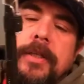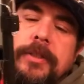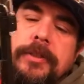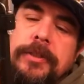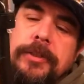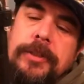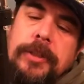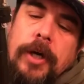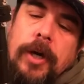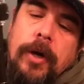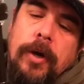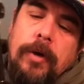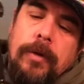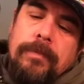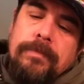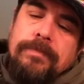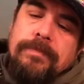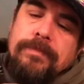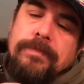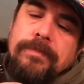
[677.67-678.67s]

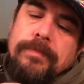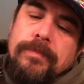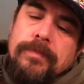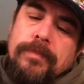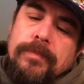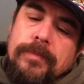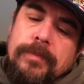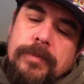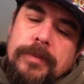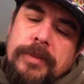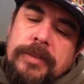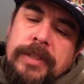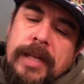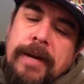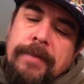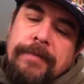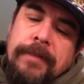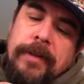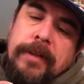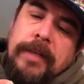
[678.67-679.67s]
So
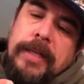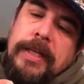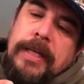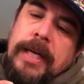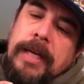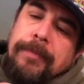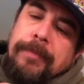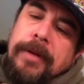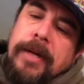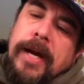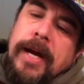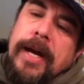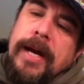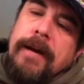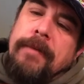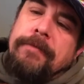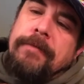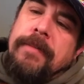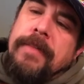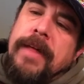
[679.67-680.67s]
definitely keep an eye
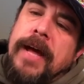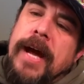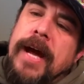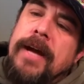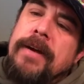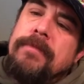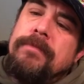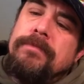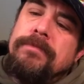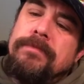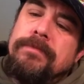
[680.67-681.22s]
out for that